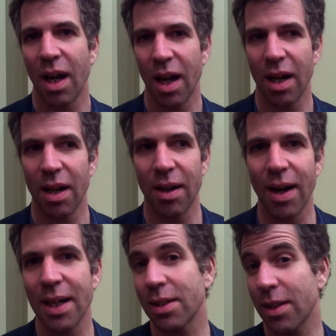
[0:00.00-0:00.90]

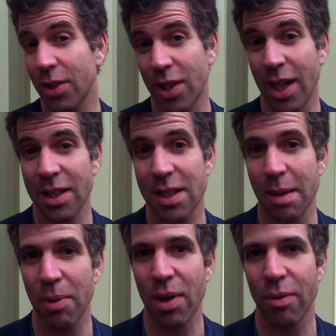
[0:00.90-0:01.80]
I took a chance. I
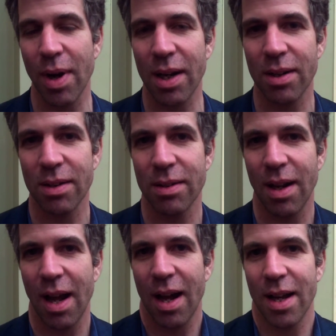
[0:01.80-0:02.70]
bought a record.
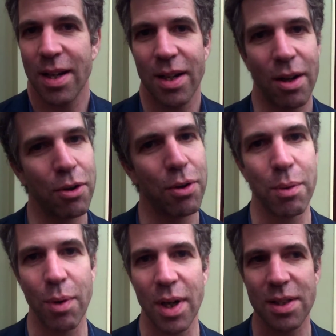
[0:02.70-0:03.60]
I didn't know who he
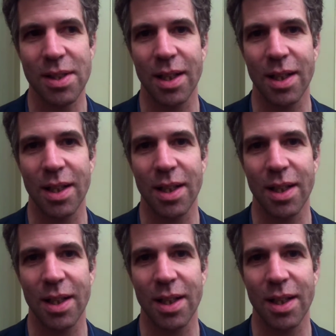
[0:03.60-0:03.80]
was.